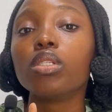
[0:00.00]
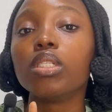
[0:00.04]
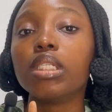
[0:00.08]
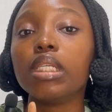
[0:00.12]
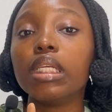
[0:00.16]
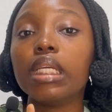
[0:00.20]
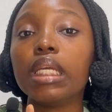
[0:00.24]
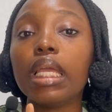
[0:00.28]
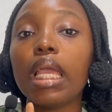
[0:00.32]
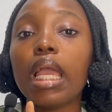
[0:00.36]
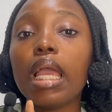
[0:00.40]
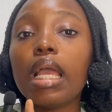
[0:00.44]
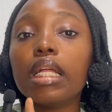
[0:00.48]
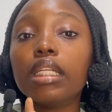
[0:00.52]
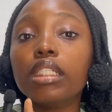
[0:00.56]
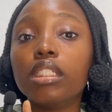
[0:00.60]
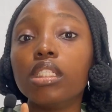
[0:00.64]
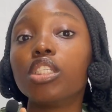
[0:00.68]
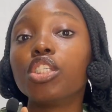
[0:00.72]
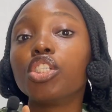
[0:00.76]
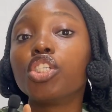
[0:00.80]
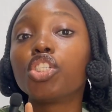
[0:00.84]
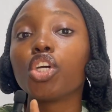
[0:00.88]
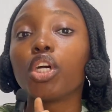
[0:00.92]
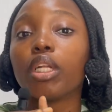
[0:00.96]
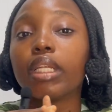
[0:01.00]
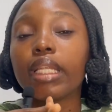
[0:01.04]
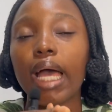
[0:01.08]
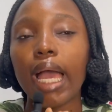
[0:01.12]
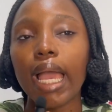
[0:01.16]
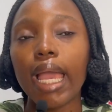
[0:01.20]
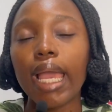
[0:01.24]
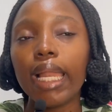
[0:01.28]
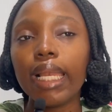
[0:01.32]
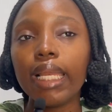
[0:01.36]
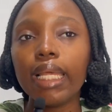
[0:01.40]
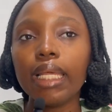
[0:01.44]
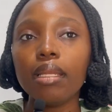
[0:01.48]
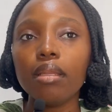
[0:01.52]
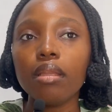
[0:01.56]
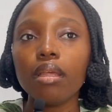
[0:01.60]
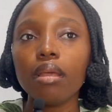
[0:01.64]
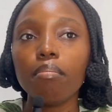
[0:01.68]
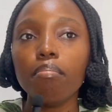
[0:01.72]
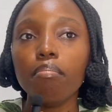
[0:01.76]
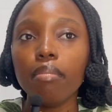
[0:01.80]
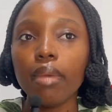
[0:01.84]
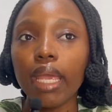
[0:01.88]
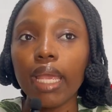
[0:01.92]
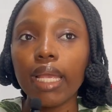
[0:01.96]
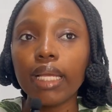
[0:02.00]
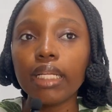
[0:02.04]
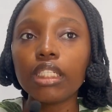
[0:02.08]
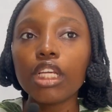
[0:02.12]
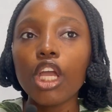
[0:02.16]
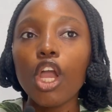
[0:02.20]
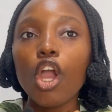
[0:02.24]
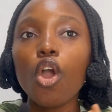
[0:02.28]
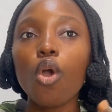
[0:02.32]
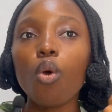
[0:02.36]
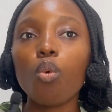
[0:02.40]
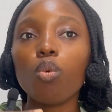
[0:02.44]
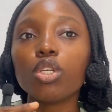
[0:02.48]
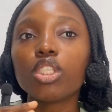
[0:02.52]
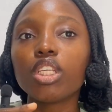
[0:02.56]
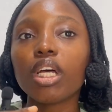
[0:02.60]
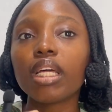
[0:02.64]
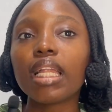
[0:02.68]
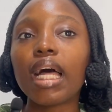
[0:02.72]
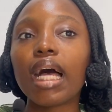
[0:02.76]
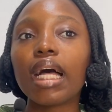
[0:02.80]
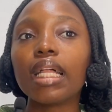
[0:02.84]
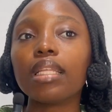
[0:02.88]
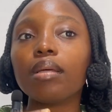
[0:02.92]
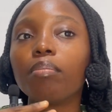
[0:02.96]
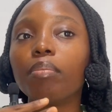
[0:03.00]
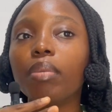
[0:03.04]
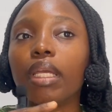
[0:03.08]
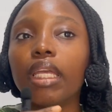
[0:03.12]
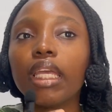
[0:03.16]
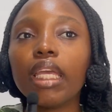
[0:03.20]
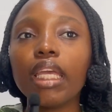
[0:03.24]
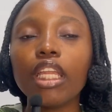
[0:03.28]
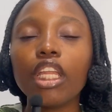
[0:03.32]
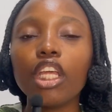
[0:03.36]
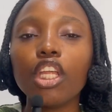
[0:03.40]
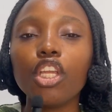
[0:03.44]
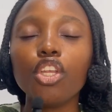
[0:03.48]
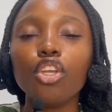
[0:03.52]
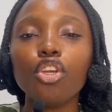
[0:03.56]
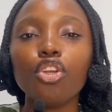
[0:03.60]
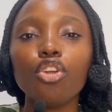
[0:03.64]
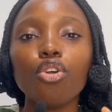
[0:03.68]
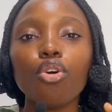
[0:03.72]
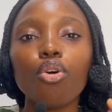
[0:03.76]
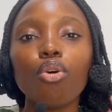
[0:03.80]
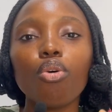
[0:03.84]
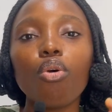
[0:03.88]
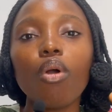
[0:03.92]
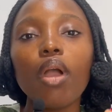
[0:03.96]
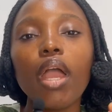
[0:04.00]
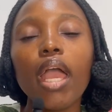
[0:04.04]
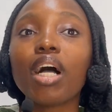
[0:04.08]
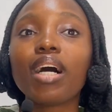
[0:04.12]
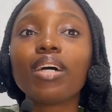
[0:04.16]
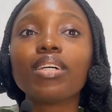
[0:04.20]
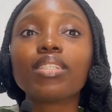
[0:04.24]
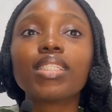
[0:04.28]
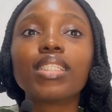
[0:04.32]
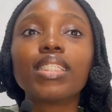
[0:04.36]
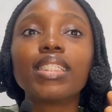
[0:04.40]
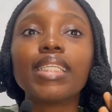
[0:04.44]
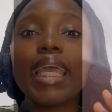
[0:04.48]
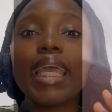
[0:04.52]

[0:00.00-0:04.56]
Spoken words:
the decision that Ellen made. We saw that at the beginning, Charles is